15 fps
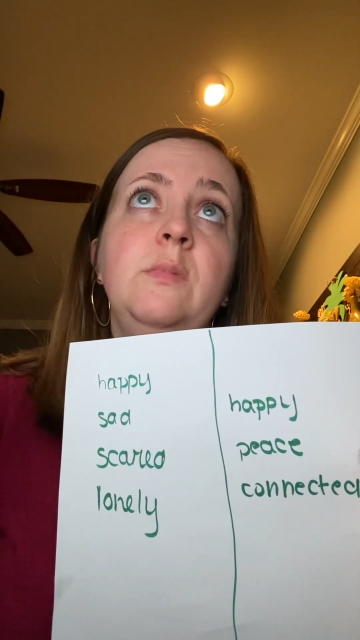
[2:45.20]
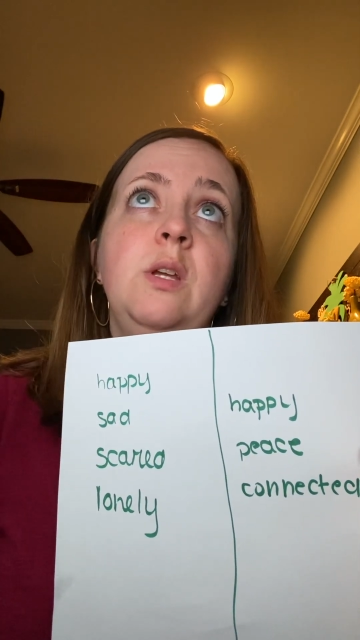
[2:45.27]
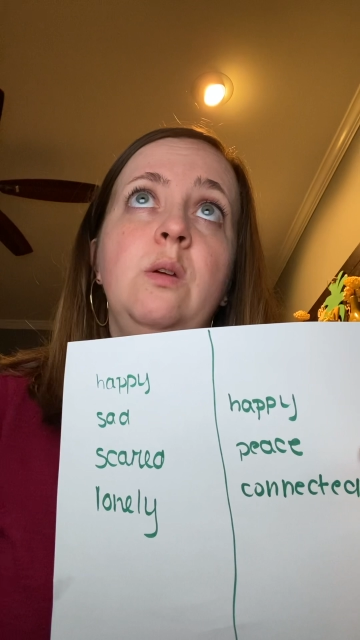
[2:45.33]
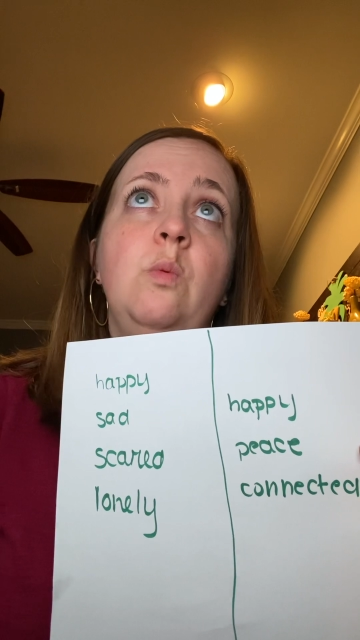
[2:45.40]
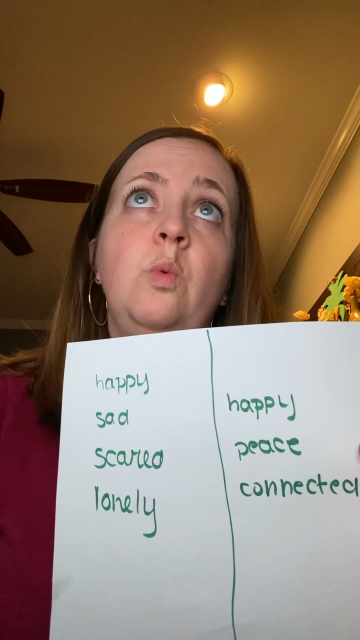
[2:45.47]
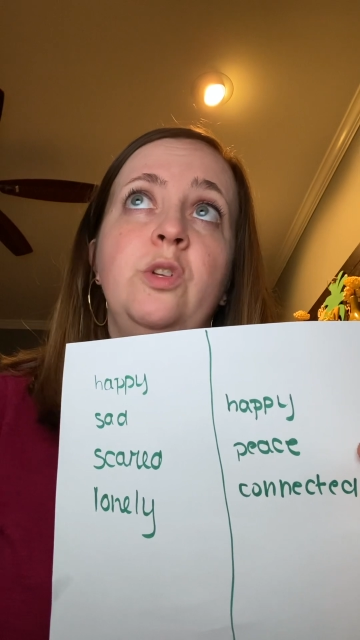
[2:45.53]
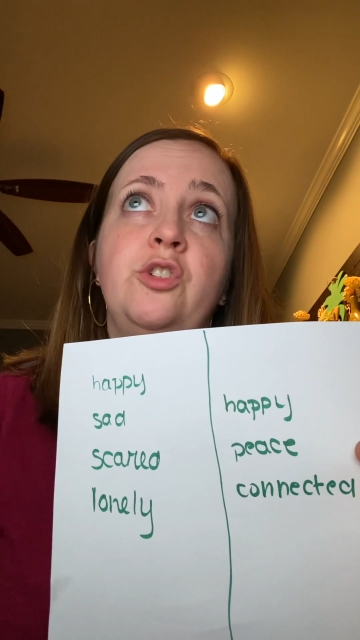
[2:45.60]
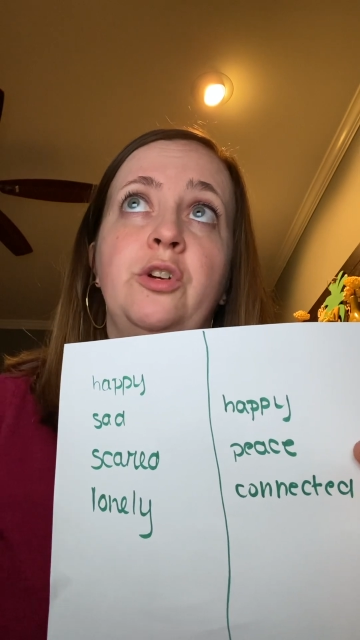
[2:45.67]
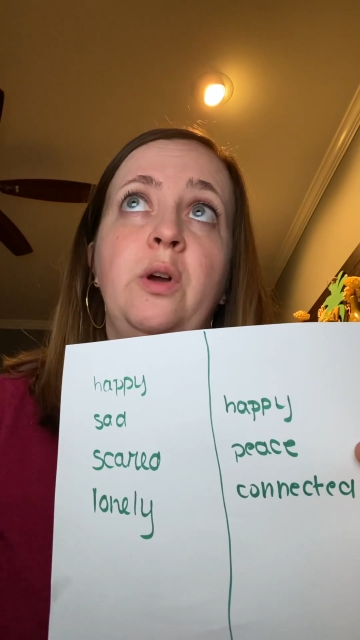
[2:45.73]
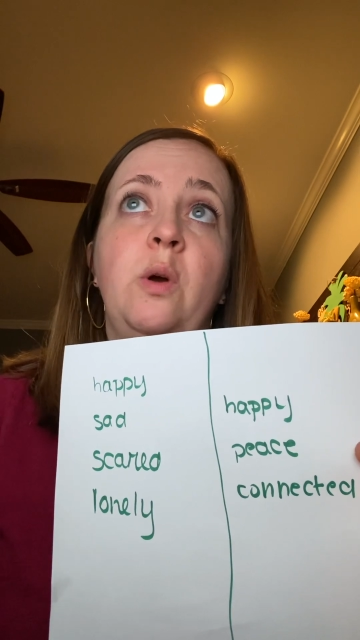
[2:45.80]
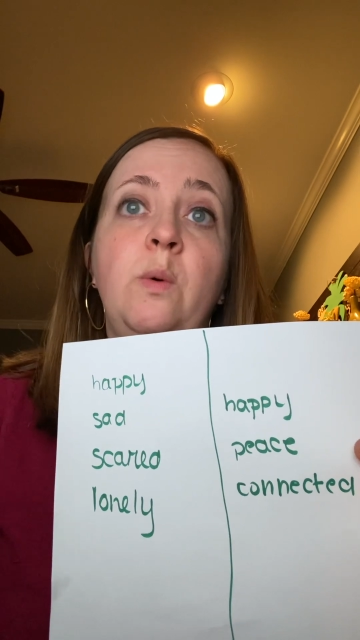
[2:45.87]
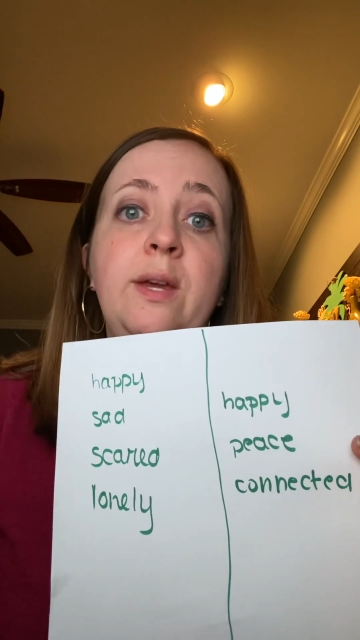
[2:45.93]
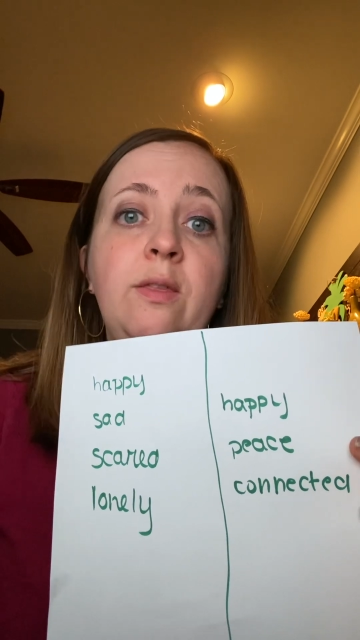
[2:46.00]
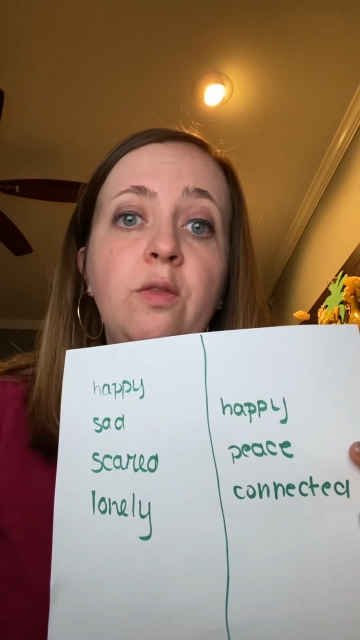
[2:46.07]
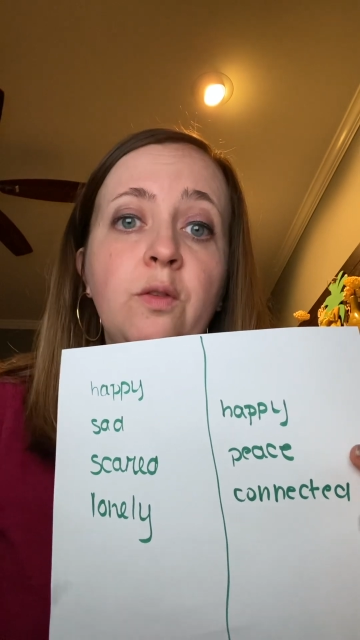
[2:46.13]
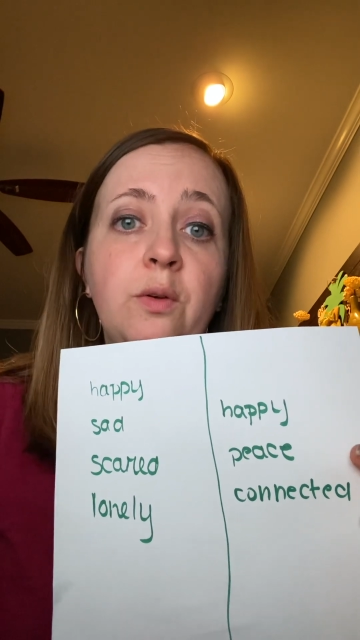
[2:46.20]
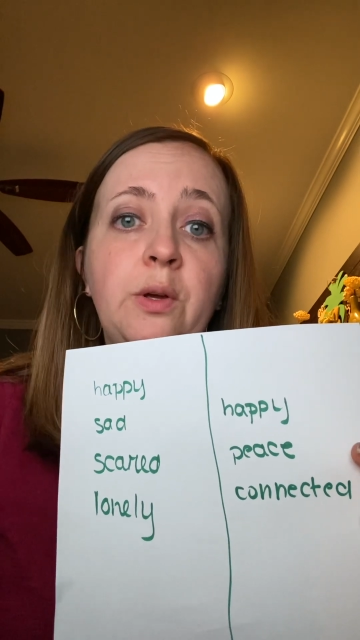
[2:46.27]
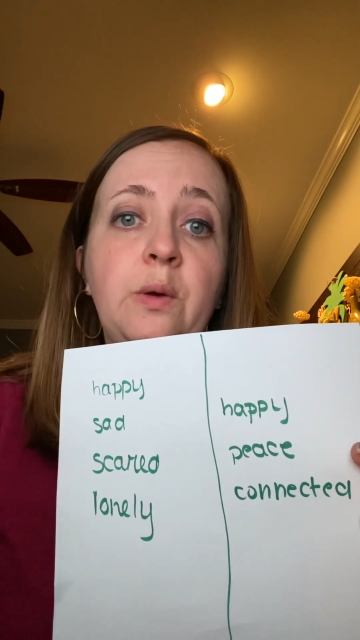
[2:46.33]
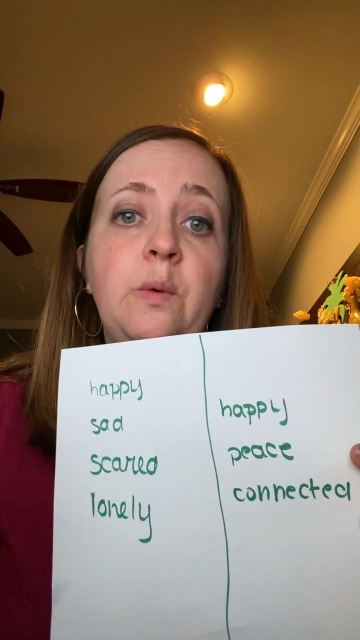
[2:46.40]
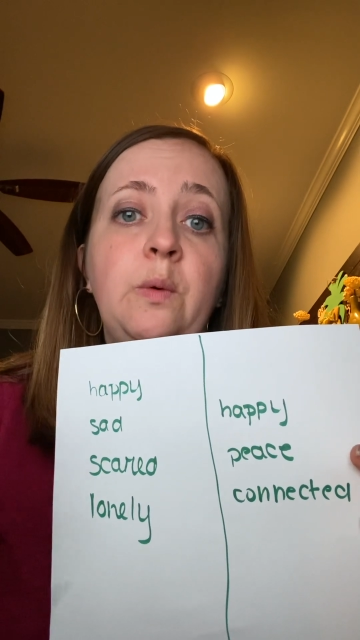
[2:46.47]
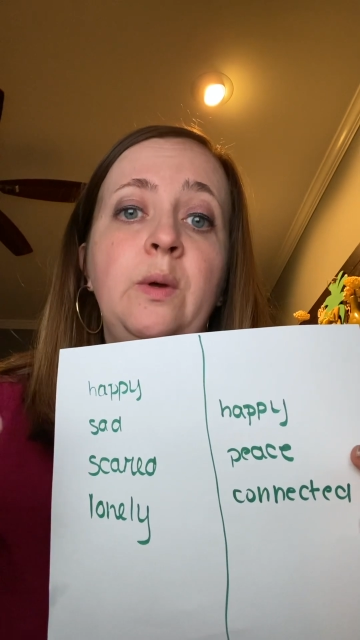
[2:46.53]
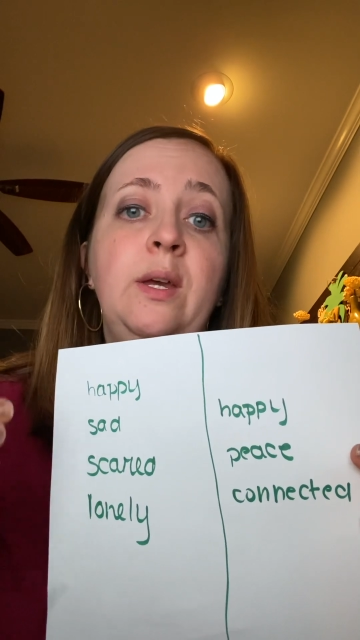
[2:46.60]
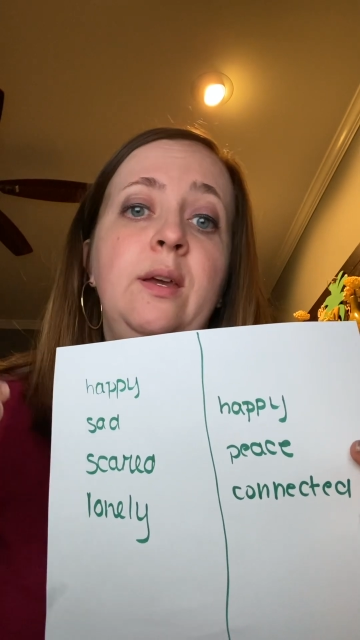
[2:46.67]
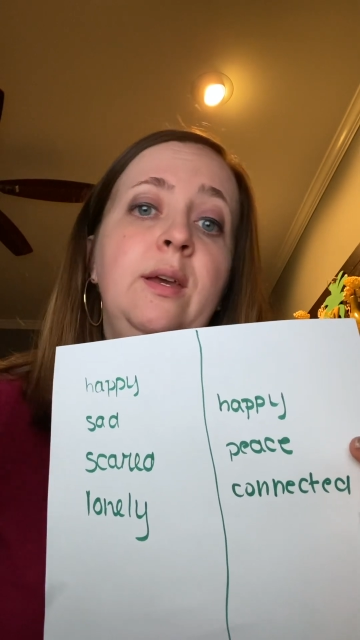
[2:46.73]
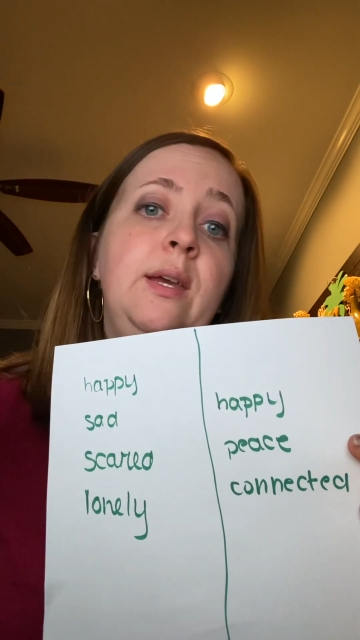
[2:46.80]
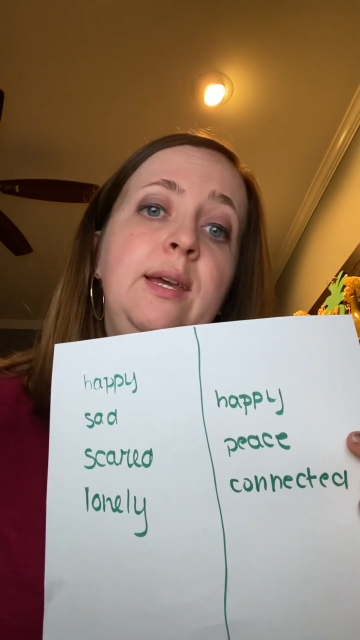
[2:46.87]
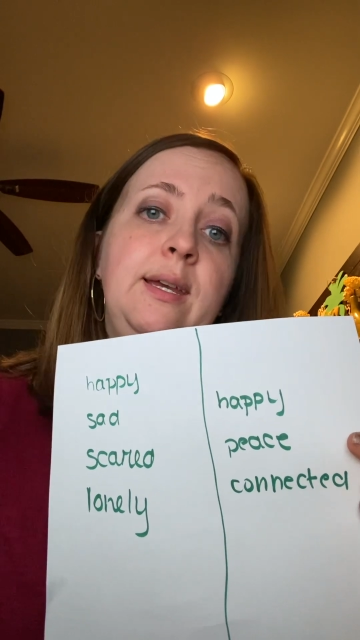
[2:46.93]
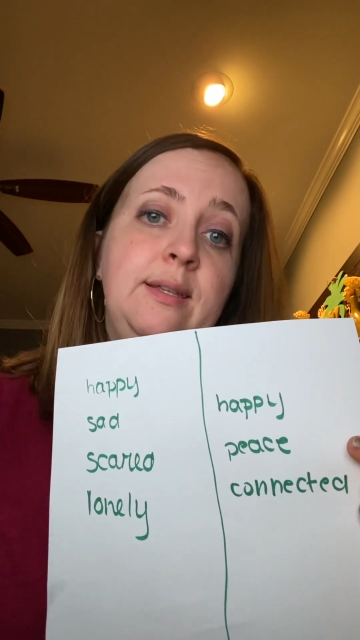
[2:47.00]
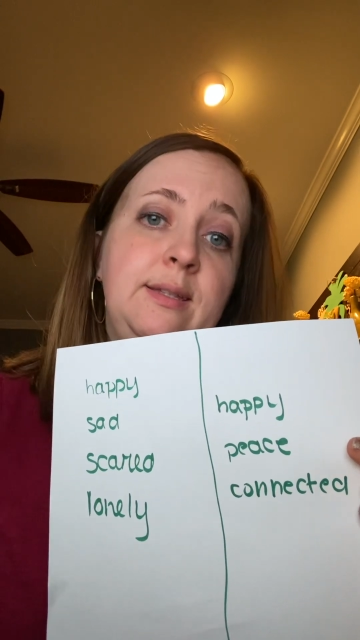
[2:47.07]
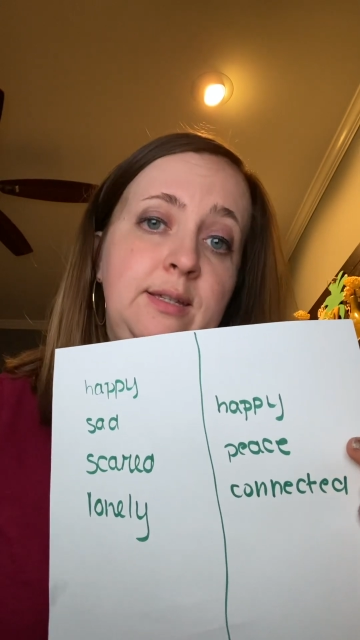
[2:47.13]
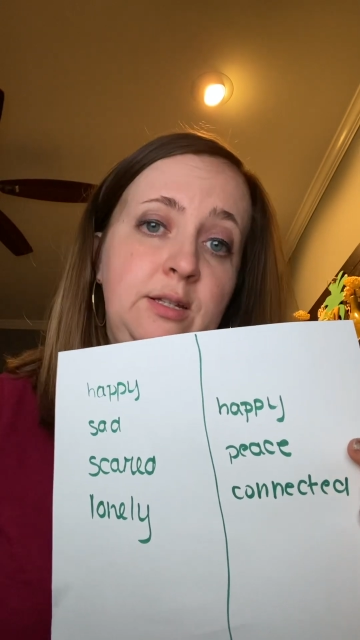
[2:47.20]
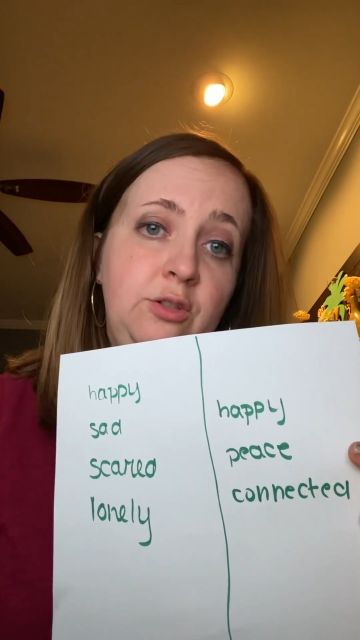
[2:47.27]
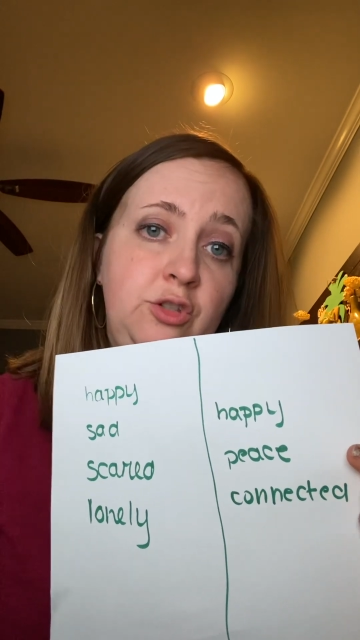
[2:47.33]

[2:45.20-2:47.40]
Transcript: what you're going through? Is it